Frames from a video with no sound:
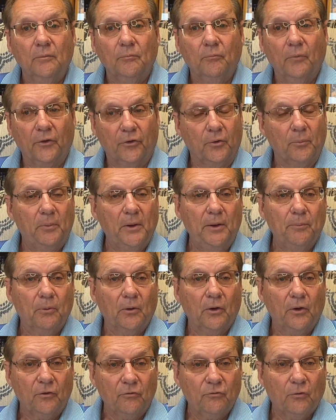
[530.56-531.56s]
But the
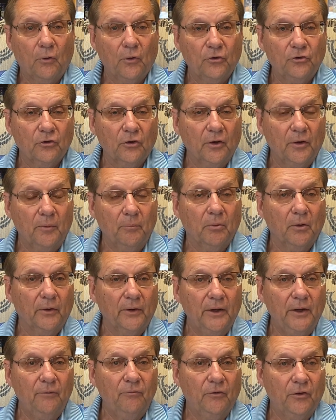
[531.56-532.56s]
people, unfortunately,
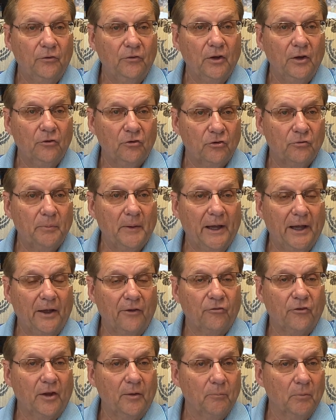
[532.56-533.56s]
believed the 10
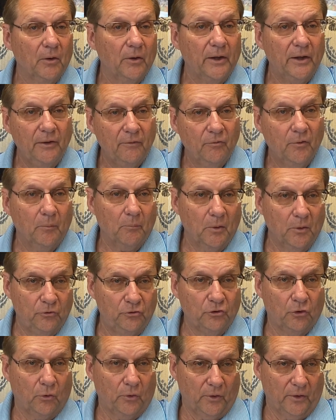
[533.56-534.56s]
spies. They believed the
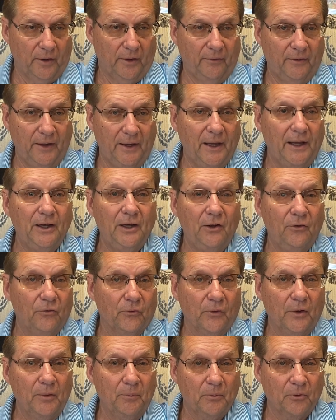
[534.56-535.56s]
majority, the
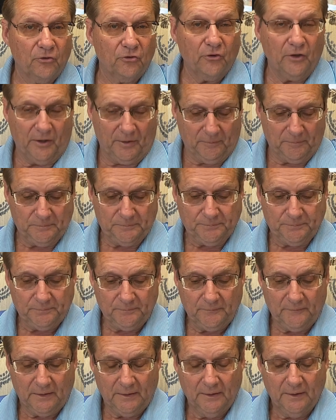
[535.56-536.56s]
83%.
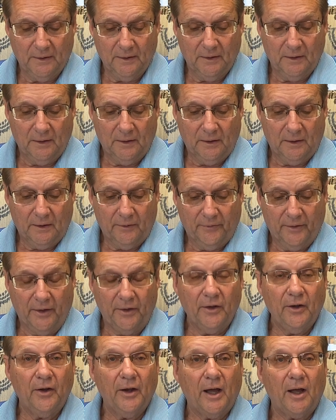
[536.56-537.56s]
They
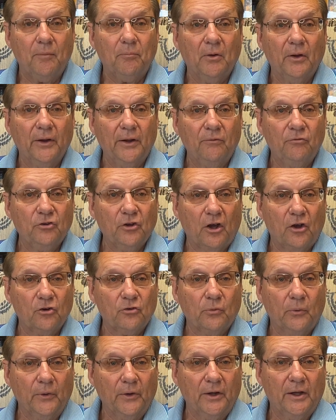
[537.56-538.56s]
did not believe
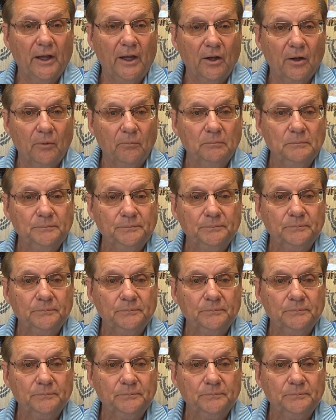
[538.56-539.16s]
Joshua and Caleb.